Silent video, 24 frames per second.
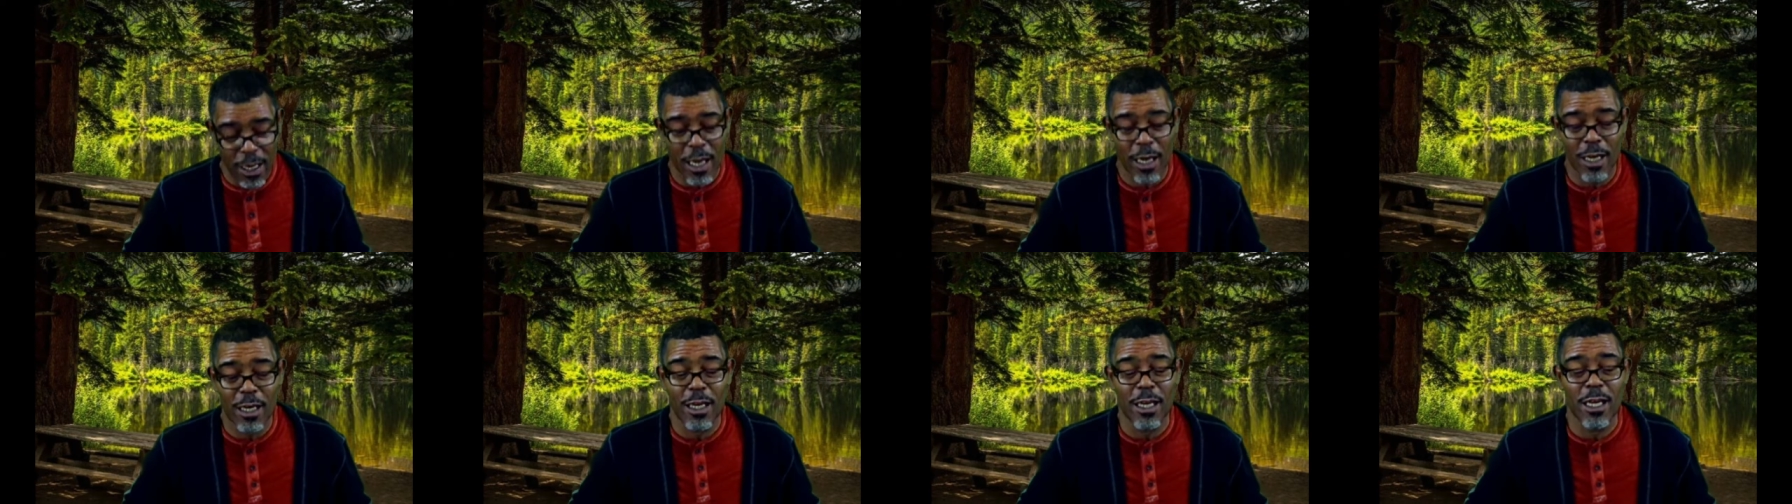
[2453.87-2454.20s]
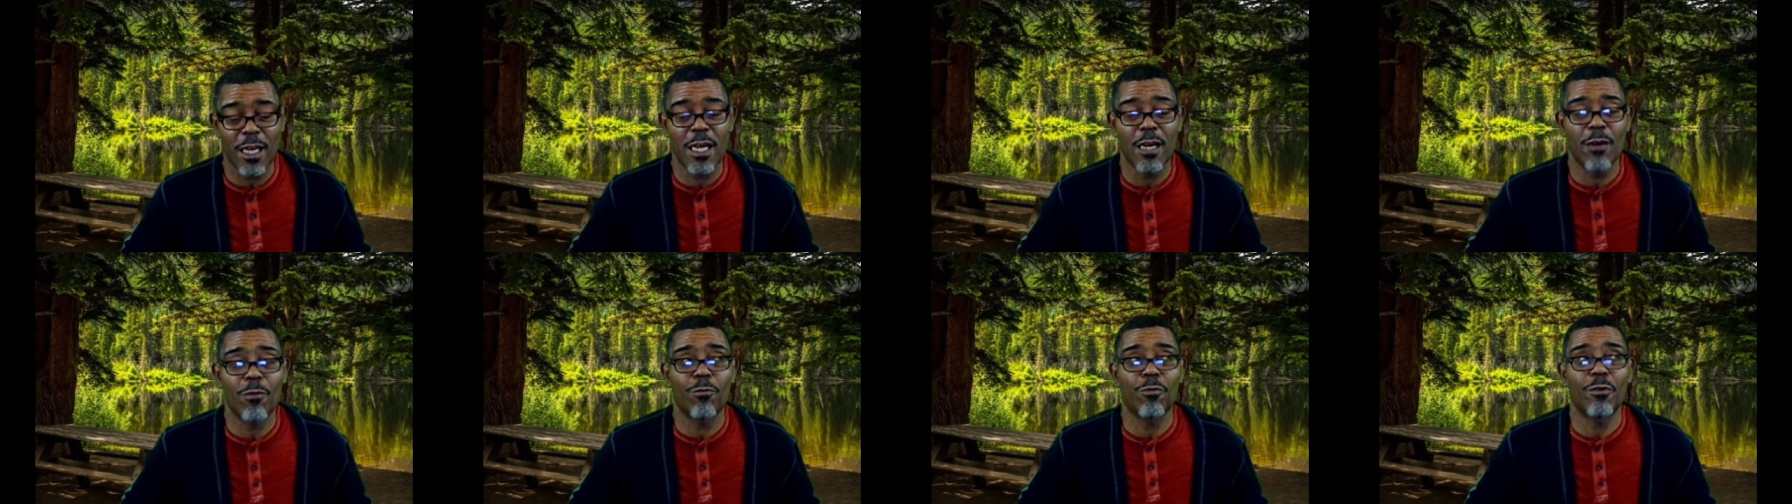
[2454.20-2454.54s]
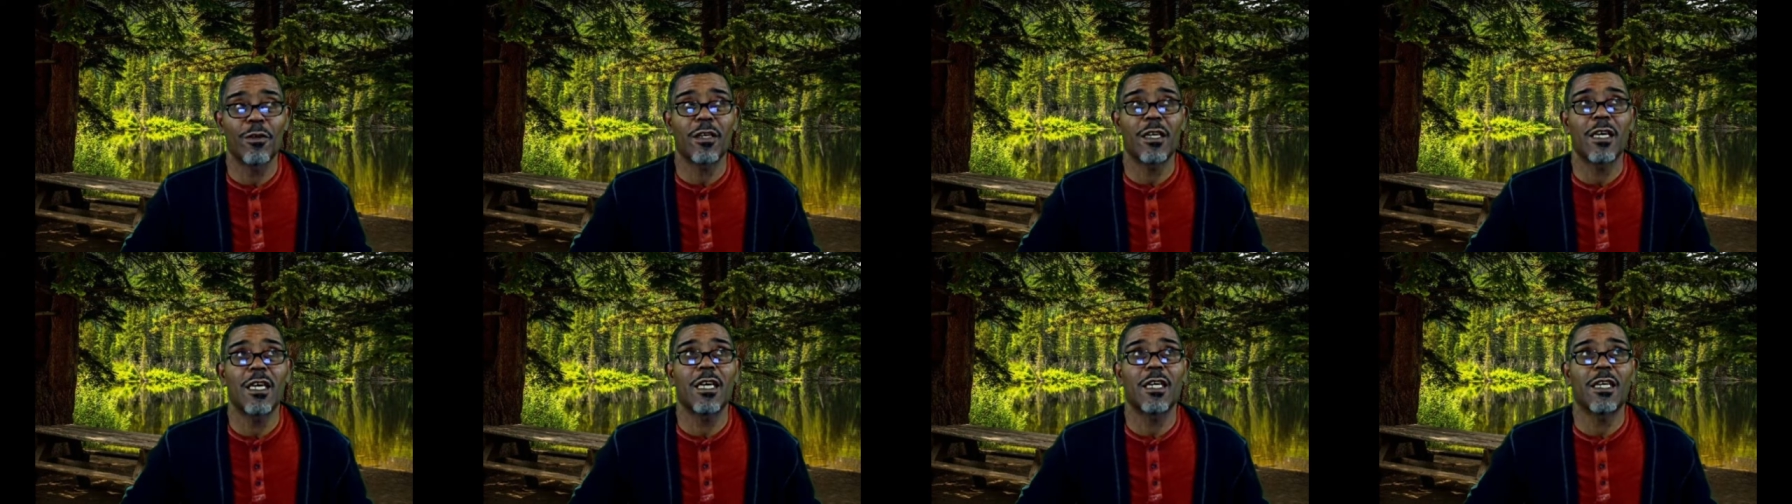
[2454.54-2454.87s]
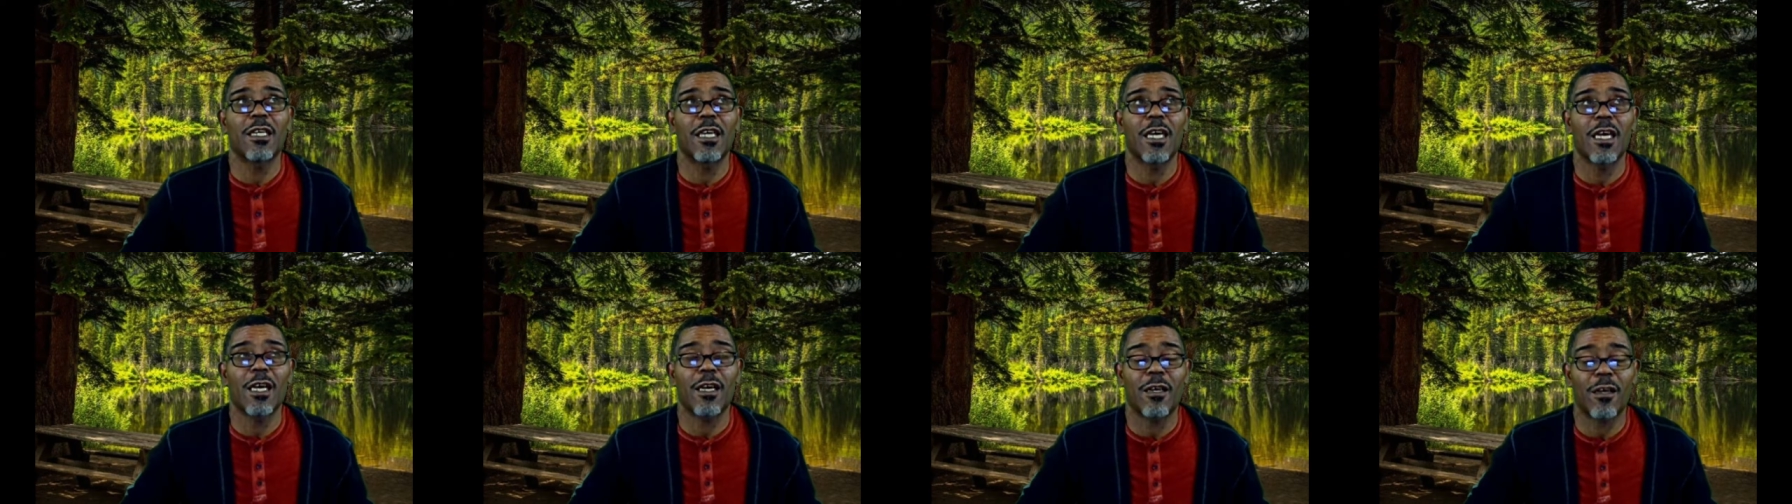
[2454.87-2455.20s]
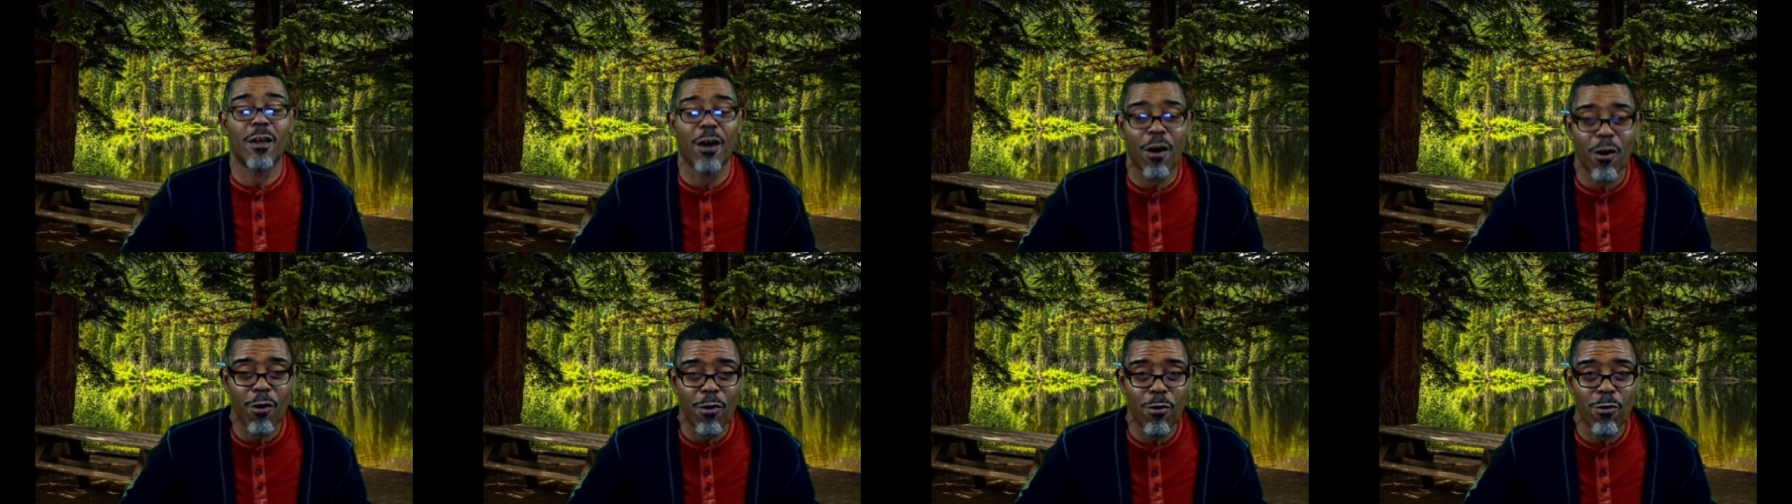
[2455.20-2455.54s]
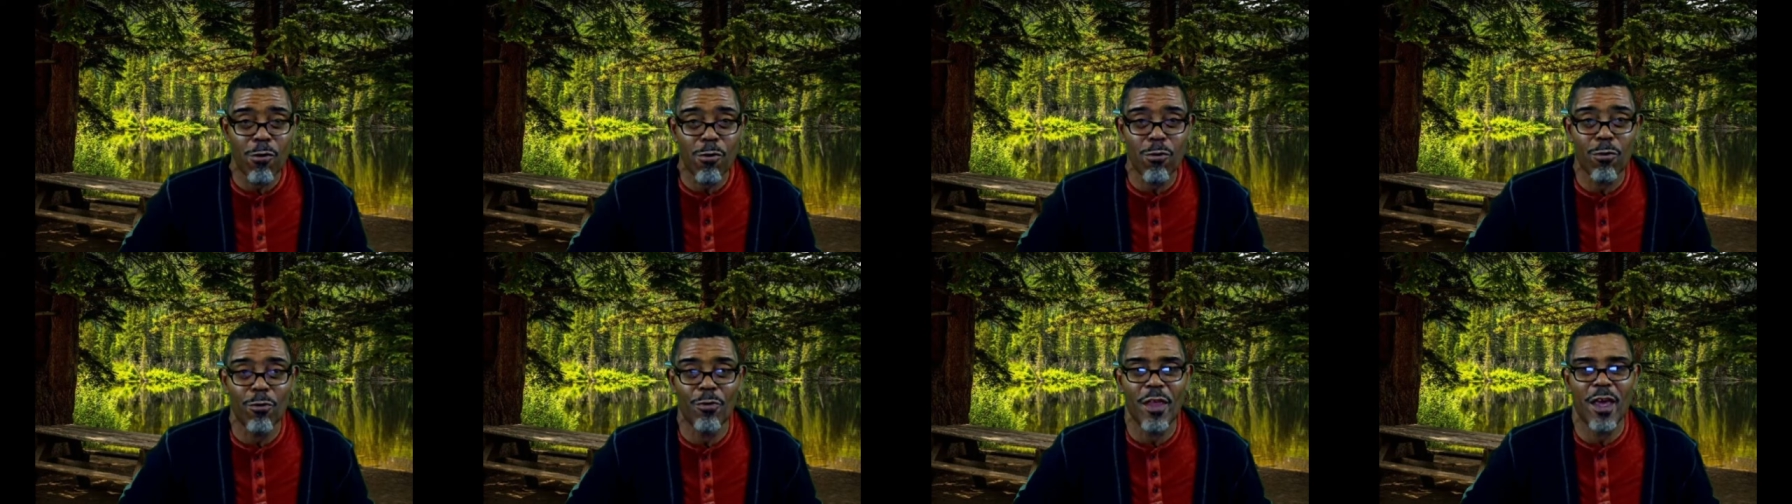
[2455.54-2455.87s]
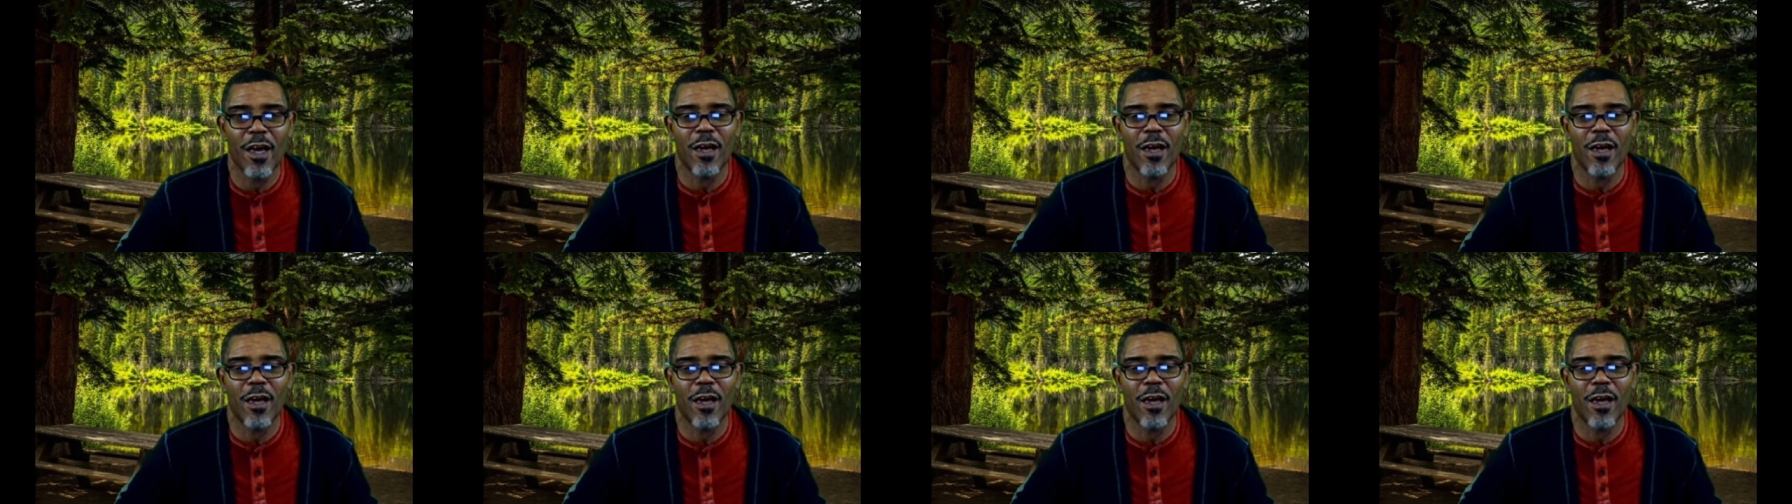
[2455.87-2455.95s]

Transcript: and it would it get cold.